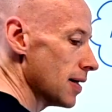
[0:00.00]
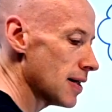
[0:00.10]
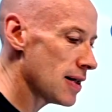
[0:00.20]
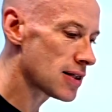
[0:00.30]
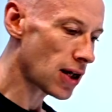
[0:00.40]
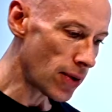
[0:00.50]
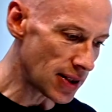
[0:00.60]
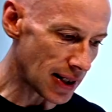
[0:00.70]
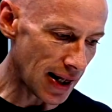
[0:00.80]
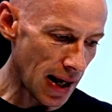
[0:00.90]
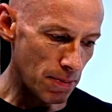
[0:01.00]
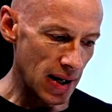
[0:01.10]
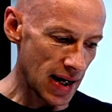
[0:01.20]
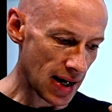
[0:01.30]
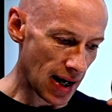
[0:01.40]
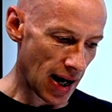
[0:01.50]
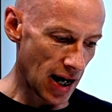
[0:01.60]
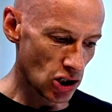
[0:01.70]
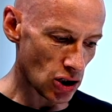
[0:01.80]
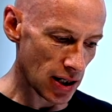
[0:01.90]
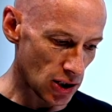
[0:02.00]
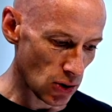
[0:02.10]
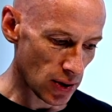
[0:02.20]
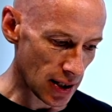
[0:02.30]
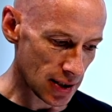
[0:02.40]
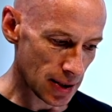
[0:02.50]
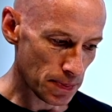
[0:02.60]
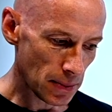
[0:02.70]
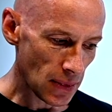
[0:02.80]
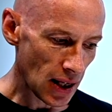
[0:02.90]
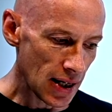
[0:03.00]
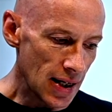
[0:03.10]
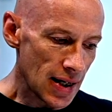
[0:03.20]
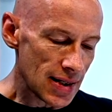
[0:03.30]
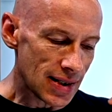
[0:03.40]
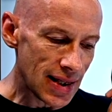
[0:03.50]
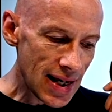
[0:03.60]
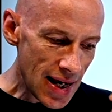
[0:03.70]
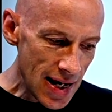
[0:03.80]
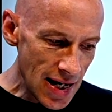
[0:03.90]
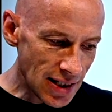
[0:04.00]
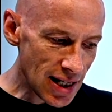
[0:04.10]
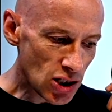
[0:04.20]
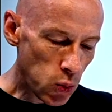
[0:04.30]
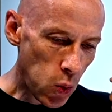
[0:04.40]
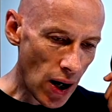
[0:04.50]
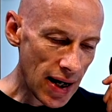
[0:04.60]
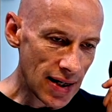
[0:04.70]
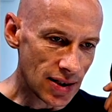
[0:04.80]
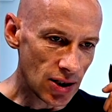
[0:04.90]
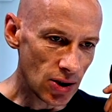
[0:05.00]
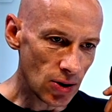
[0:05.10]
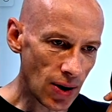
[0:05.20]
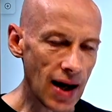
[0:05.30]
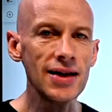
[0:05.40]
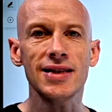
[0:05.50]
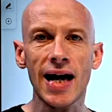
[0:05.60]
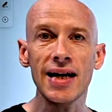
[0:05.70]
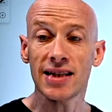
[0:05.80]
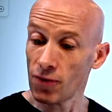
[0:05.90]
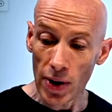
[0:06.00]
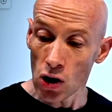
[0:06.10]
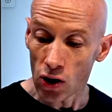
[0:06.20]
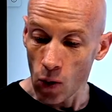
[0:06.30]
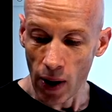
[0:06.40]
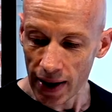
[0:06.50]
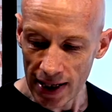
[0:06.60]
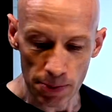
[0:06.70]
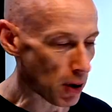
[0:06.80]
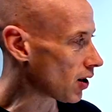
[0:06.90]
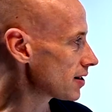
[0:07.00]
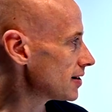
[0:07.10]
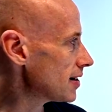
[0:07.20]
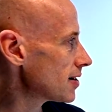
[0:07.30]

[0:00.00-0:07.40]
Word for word: is going to let me actually do this. So the easiest way to understand this is if we look at one of these policies.